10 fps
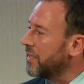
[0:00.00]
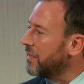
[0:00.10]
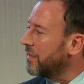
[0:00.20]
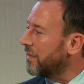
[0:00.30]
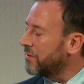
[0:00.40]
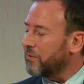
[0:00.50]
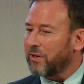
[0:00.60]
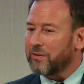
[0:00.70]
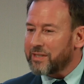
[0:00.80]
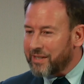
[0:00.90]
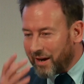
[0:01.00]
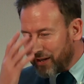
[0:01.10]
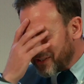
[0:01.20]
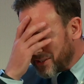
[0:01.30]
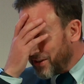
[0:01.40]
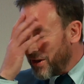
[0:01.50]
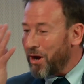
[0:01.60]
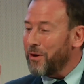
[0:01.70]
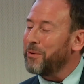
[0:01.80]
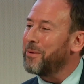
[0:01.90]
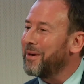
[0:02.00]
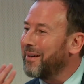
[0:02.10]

And I thought, God, this guy doesn't know.